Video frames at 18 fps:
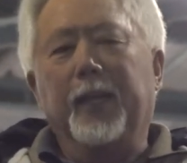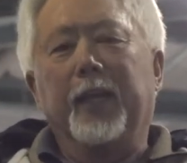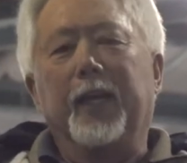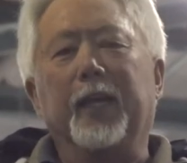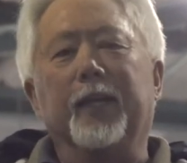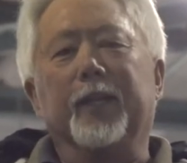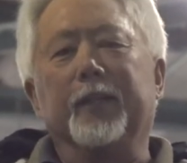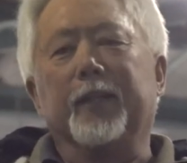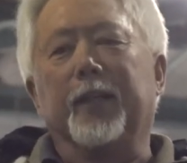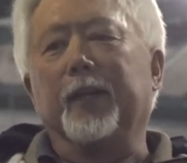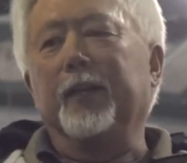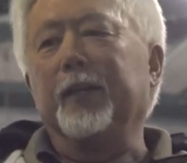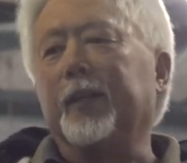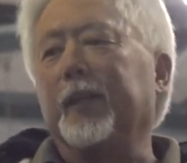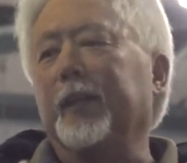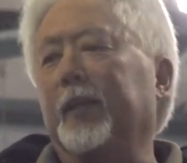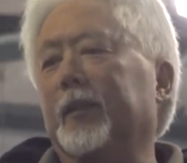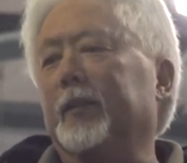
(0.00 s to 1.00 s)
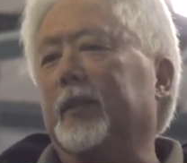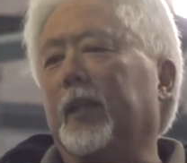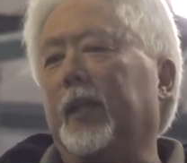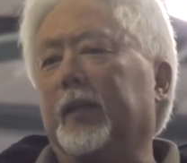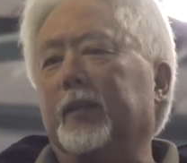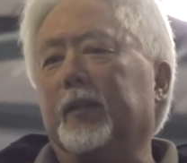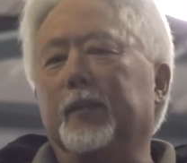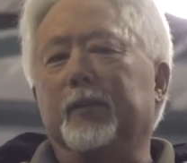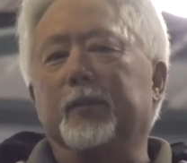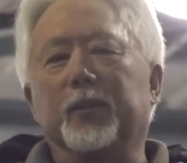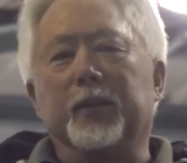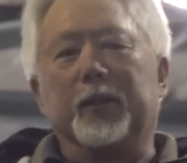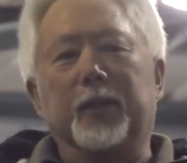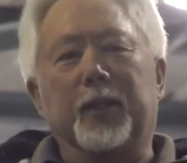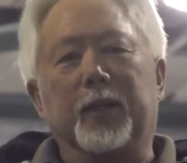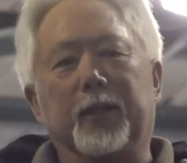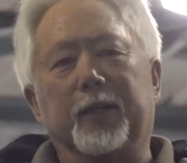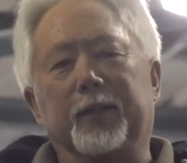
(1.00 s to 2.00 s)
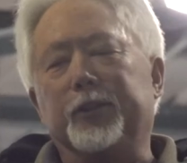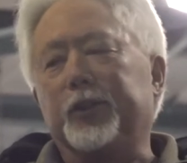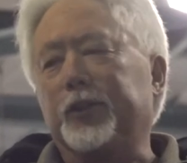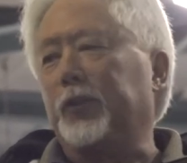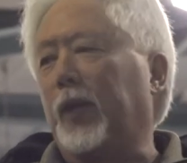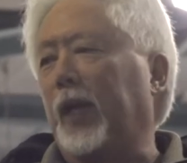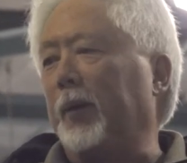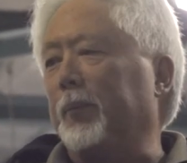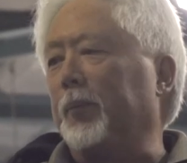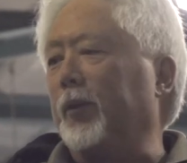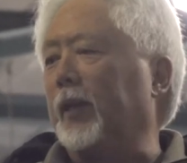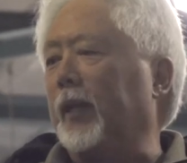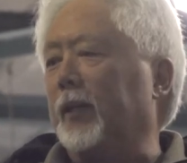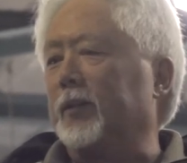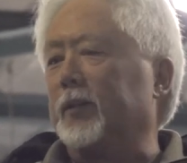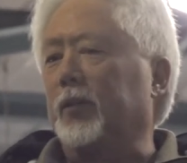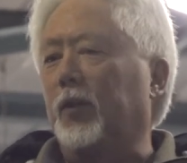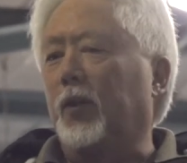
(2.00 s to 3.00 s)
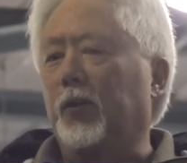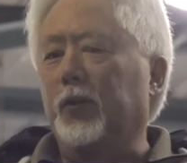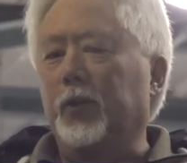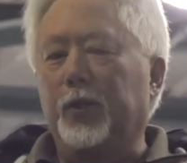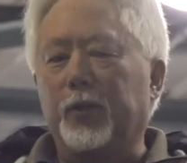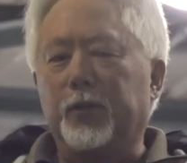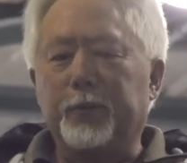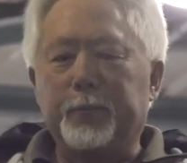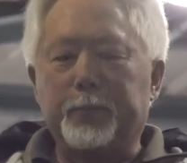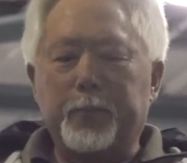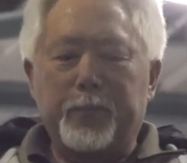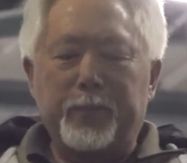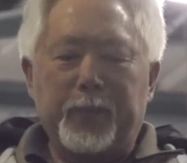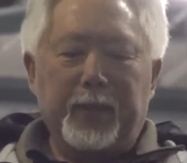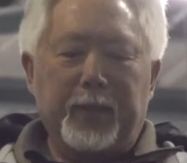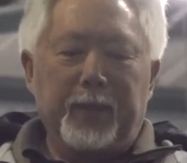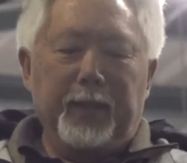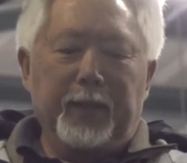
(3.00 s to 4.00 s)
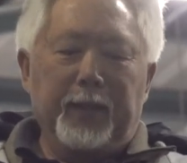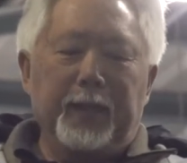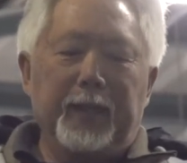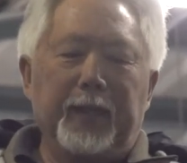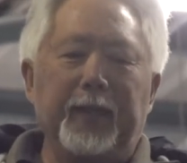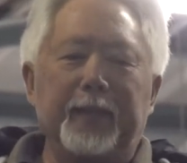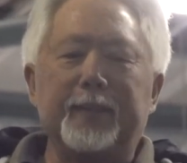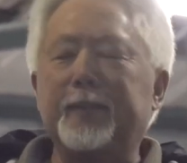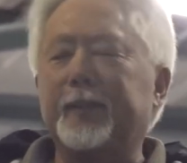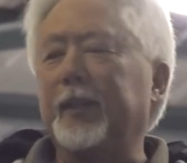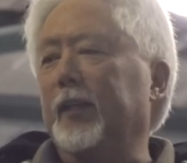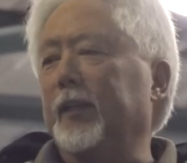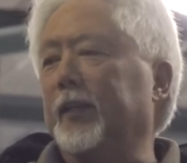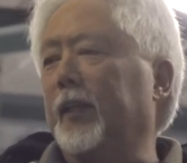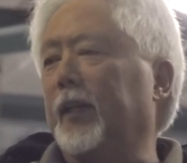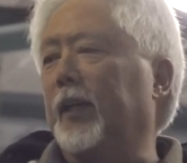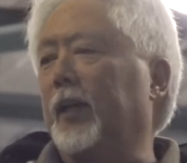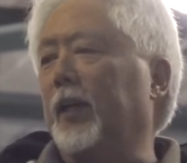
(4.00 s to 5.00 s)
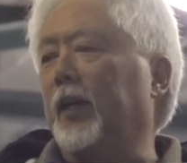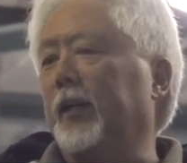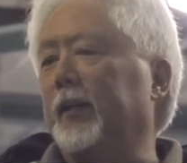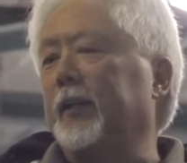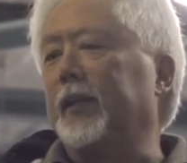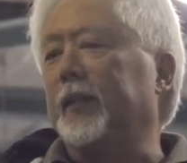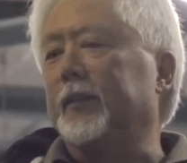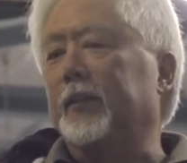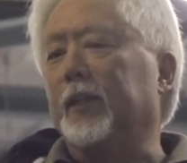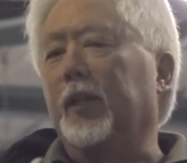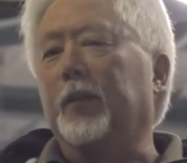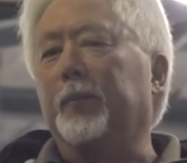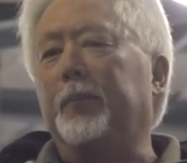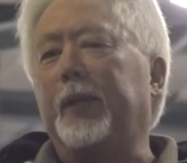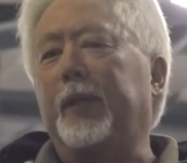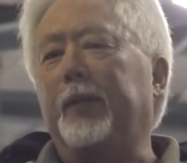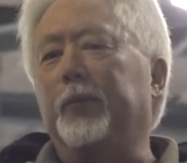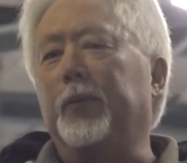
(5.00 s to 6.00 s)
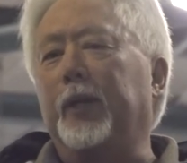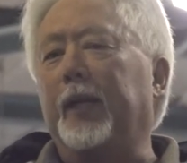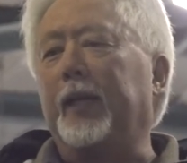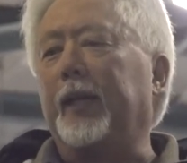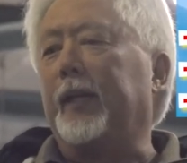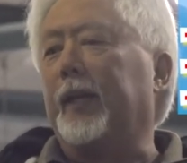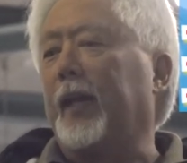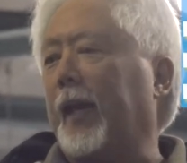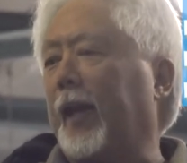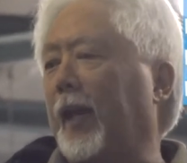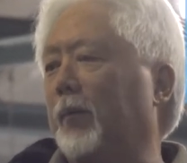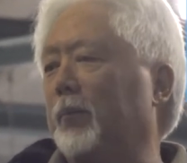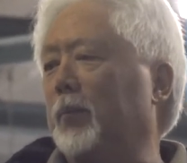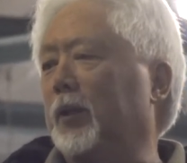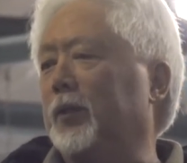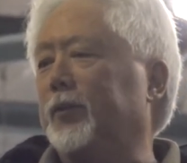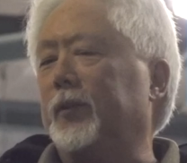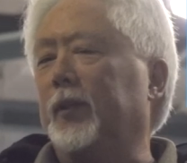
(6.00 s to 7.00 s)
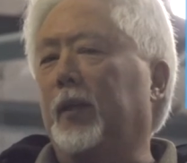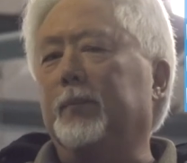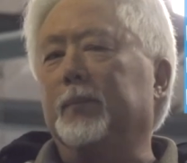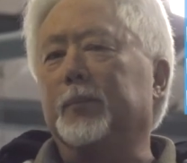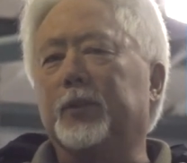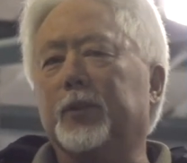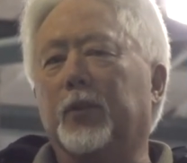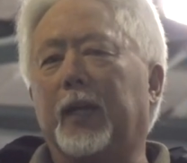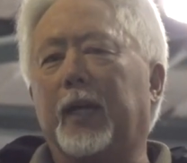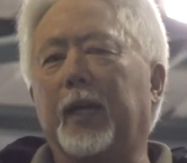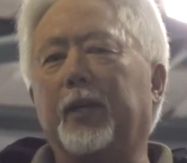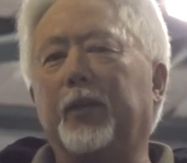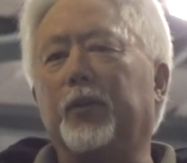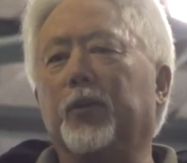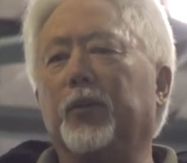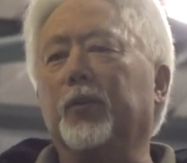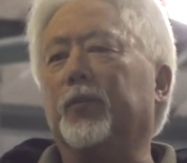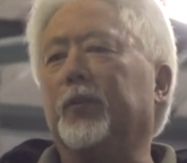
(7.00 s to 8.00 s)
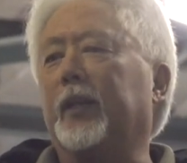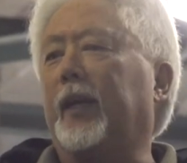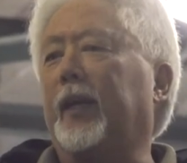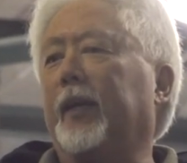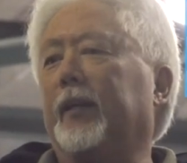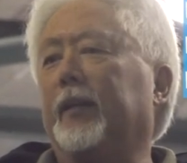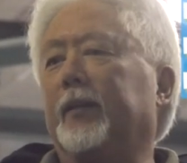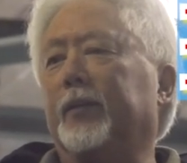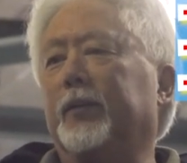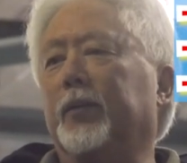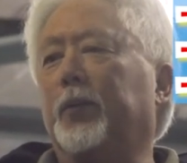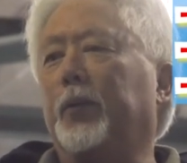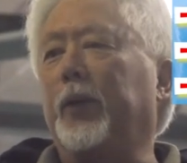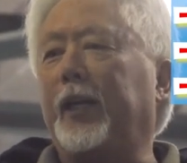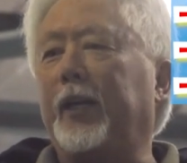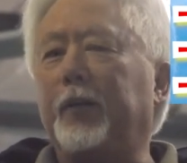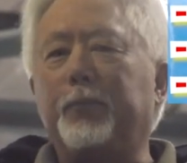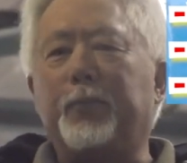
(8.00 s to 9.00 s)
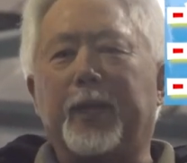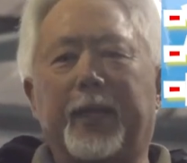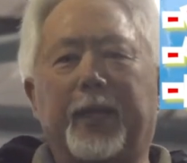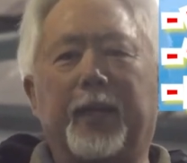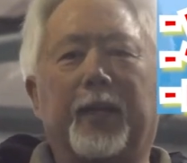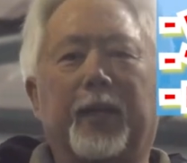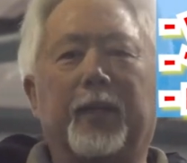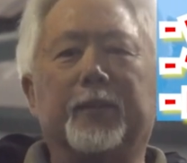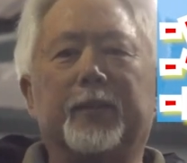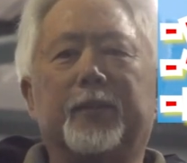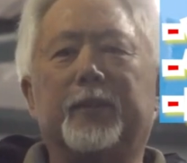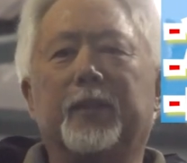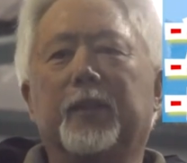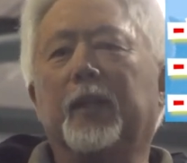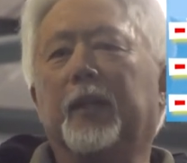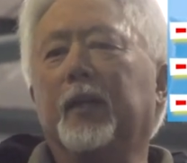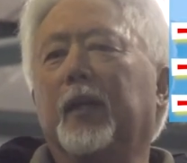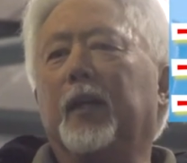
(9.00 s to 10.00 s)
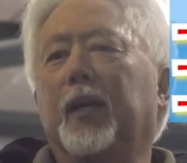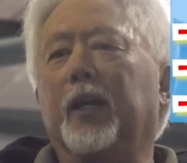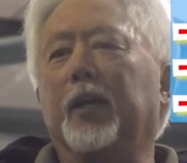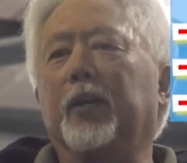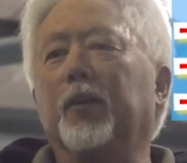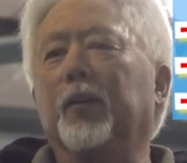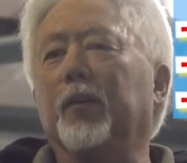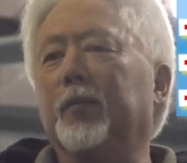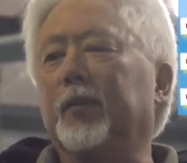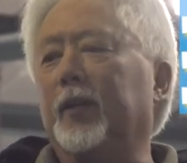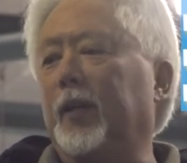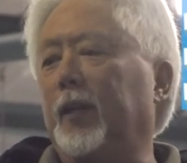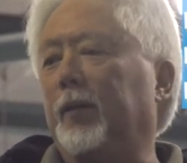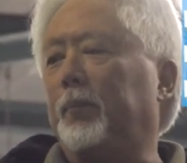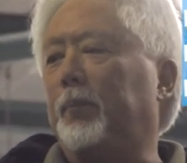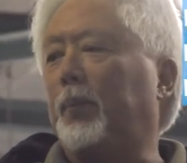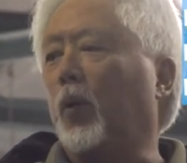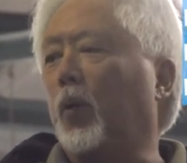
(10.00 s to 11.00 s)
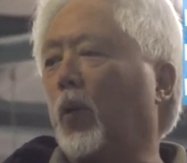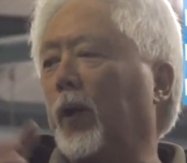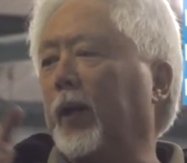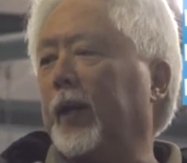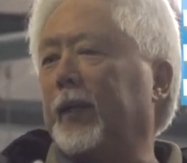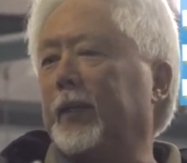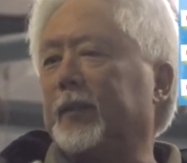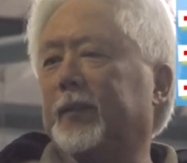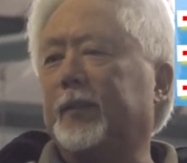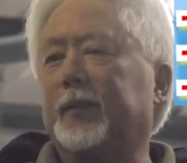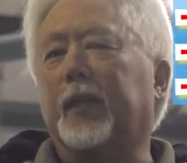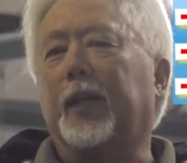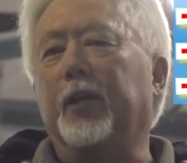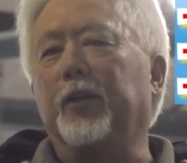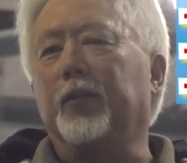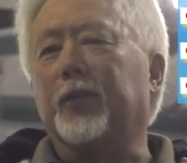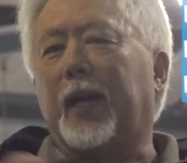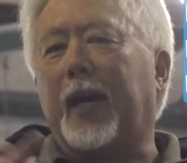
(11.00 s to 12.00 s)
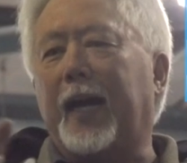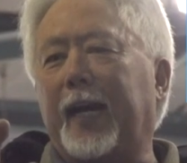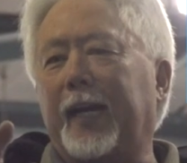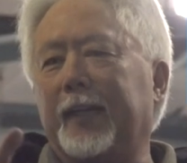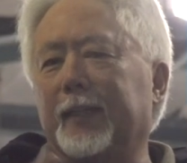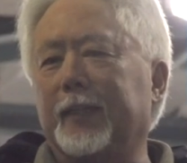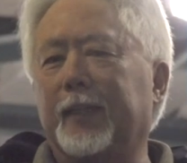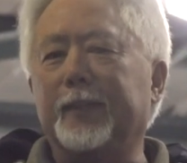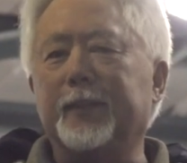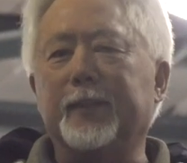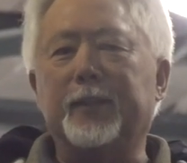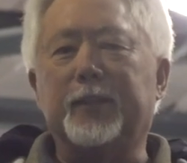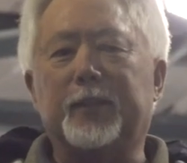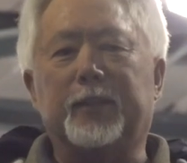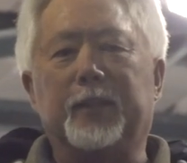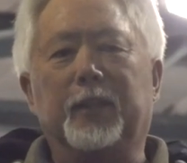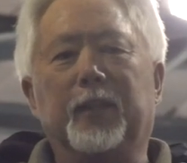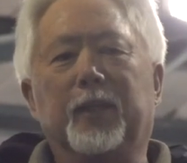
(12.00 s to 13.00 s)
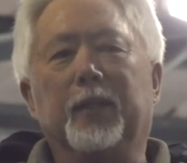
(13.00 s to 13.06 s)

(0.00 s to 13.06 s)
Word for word: And another thing is like a, a striper that's loner, he's sitting there and he's going to be ready to ambush something. So I use like weed beds, I use uh, points, I use islands.